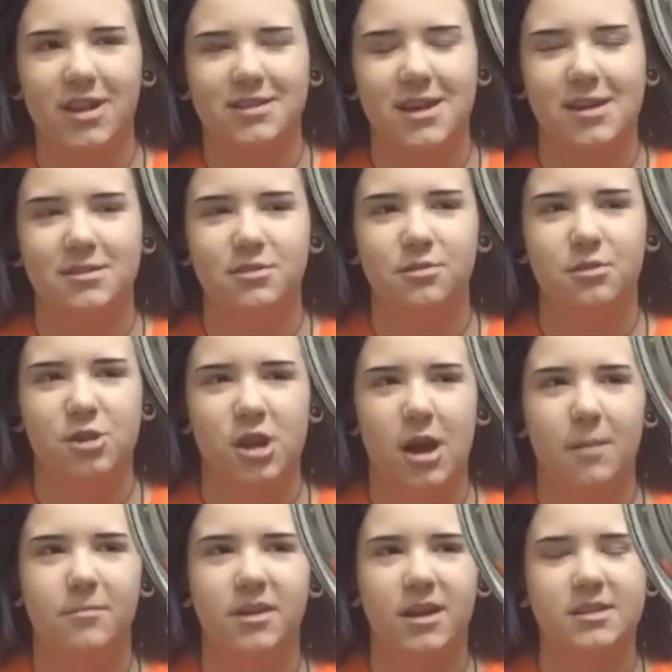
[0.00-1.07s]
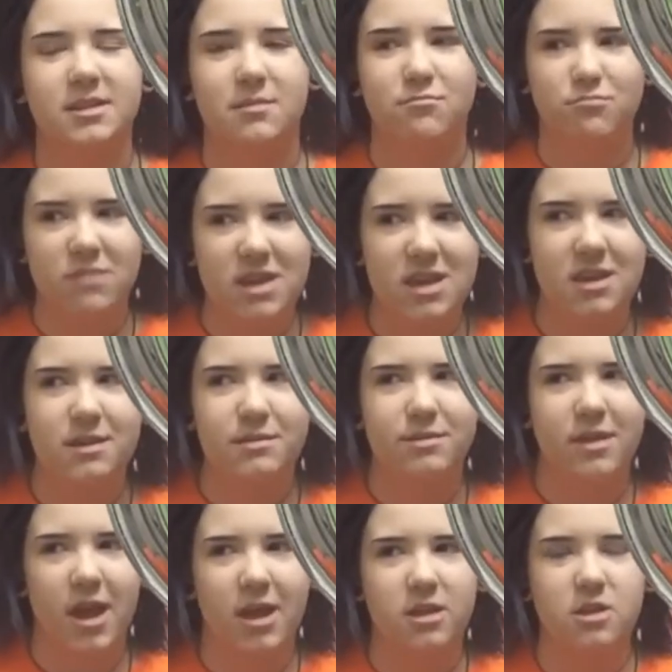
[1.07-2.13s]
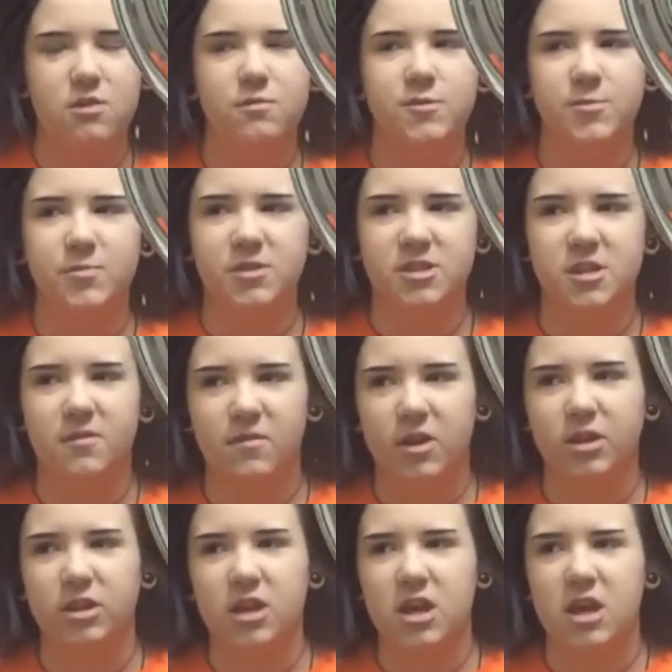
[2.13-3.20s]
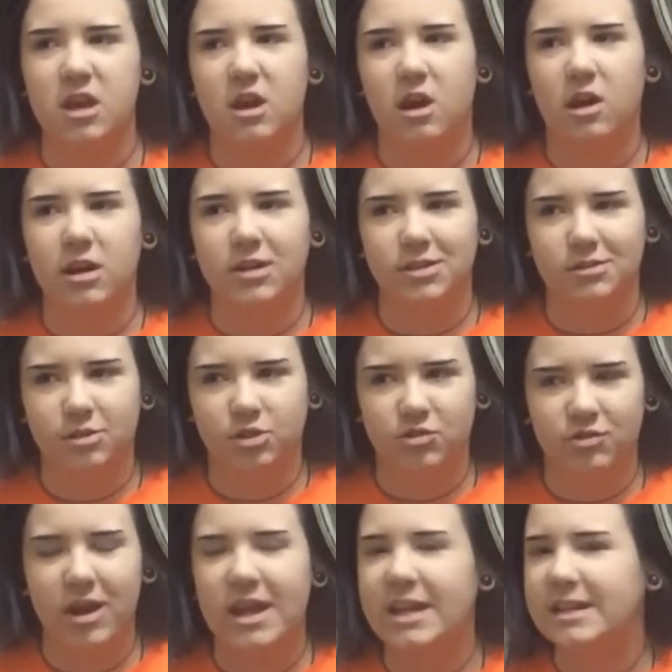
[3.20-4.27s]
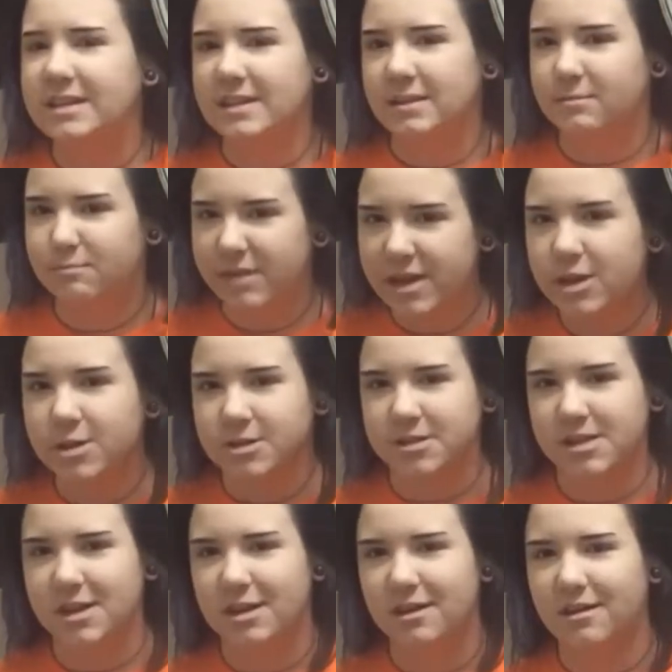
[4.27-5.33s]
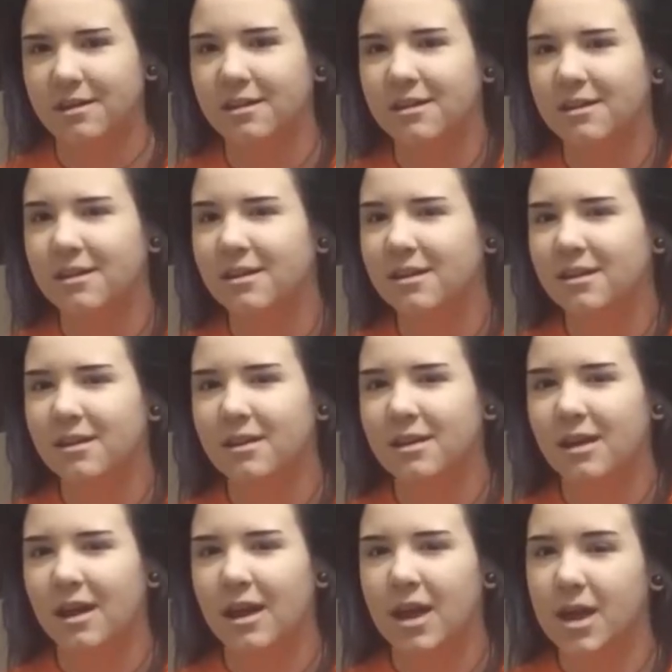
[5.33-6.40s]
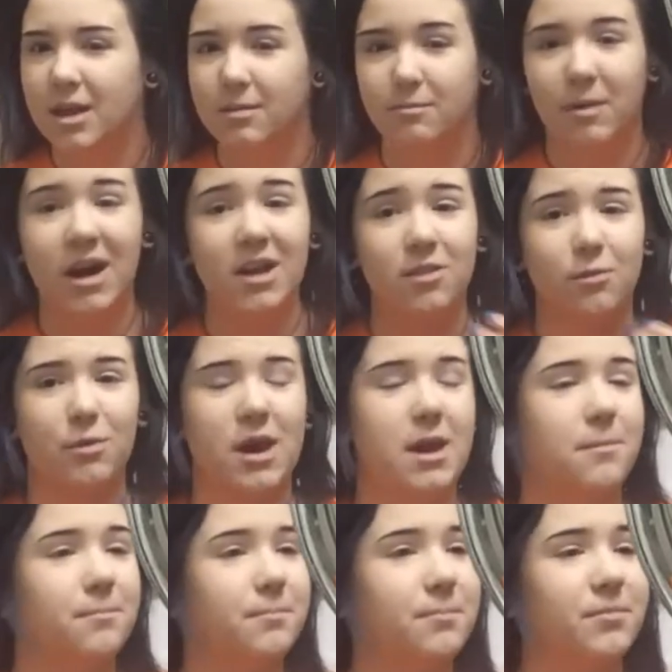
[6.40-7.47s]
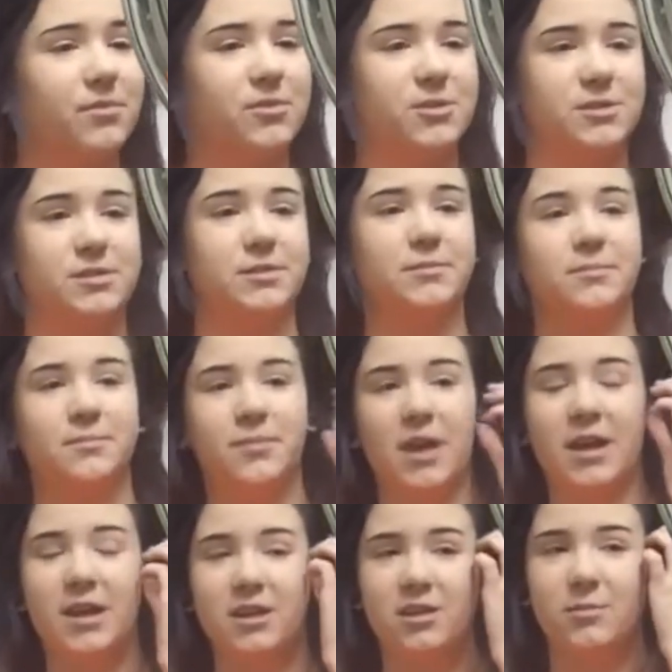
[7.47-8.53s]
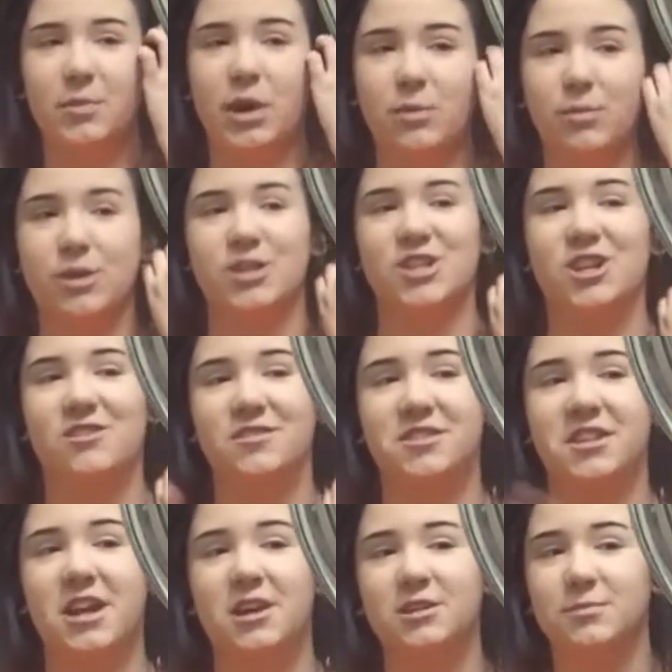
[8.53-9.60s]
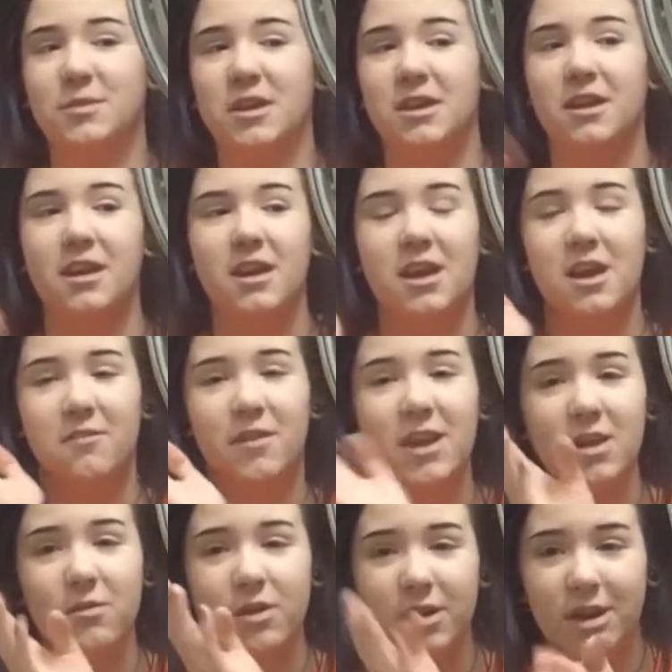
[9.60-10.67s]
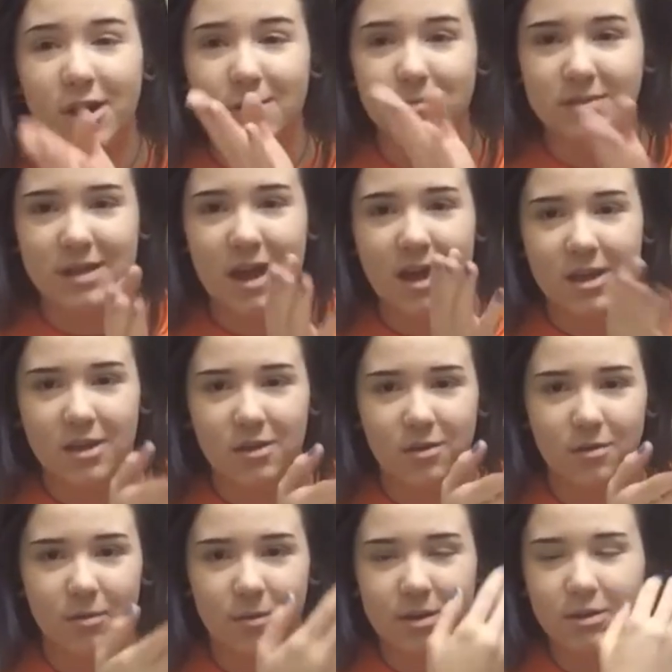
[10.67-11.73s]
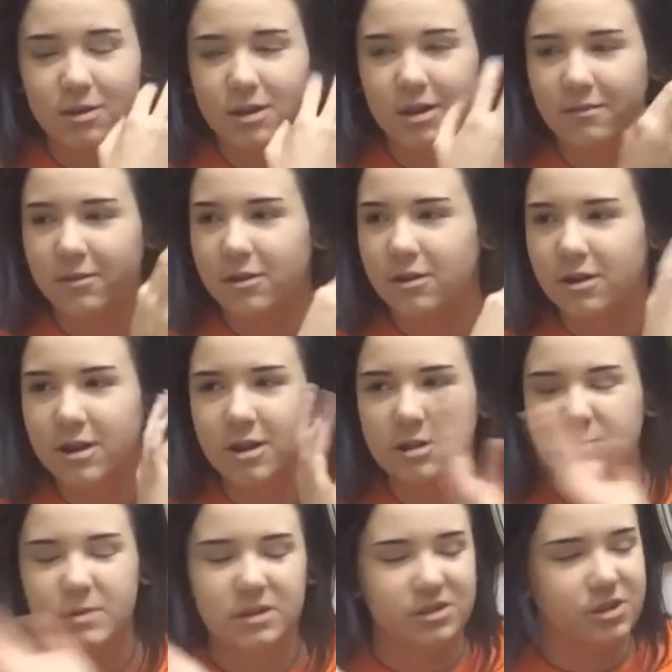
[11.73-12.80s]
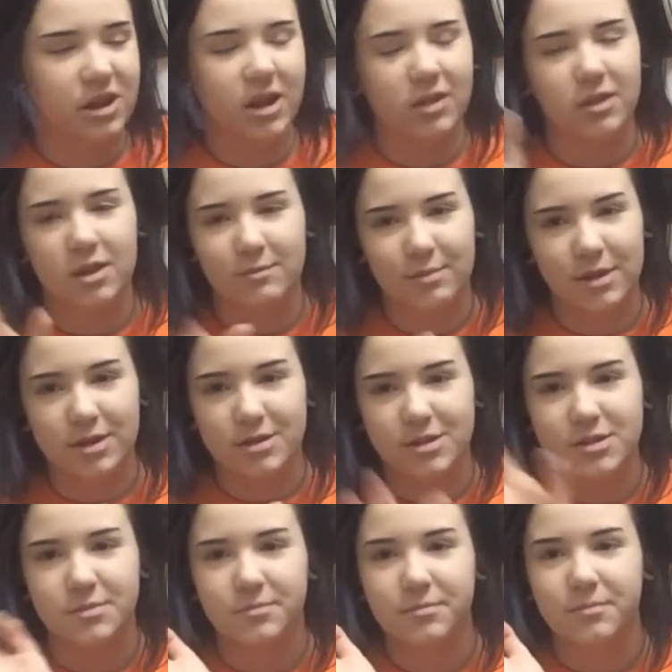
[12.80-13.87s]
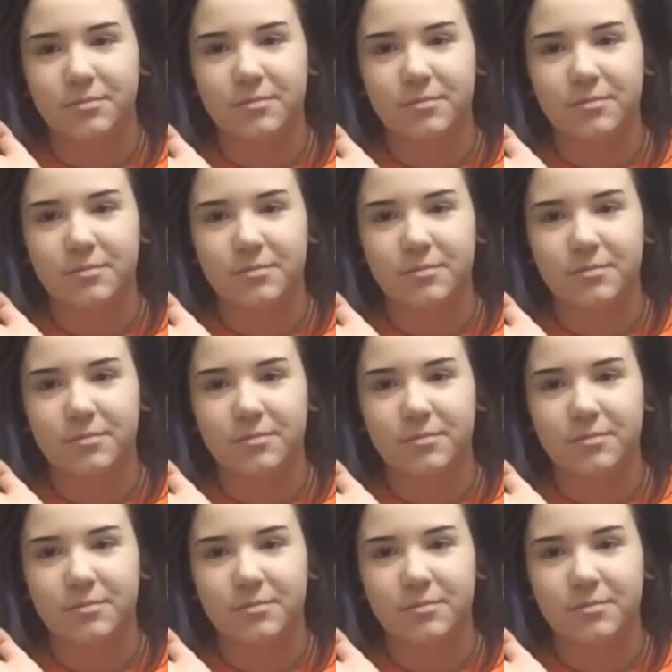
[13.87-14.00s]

in a tattoo shop doesn't mean that you specifically are trained in piercing. And by the way, just another public service announcement. If anyone comes at you when you're getting your ears pierced or anything pierced,